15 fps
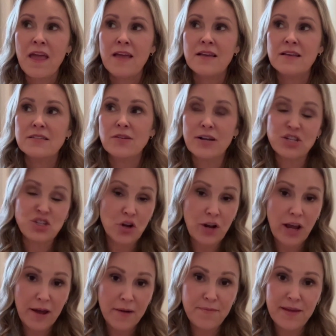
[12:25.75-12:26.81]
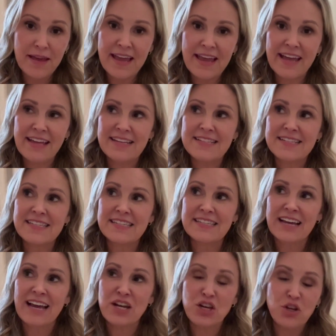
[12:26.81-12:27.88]
So I showed up, and
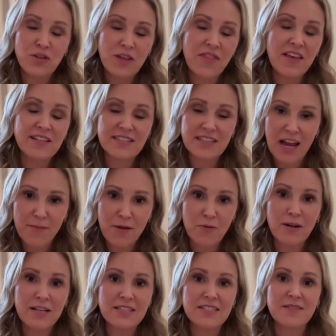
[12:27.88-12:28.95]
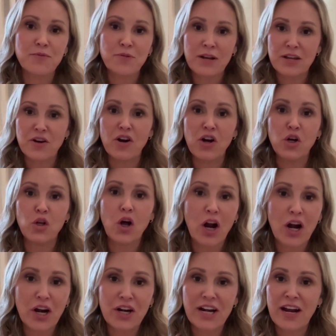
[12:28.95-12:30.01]
I knew that the assignment was to bring your whole
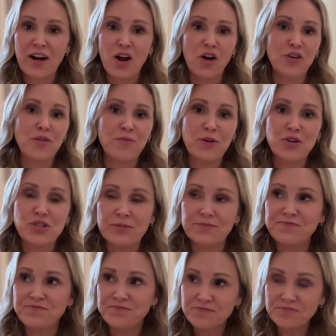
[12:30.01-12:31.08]
heart and all your emotion.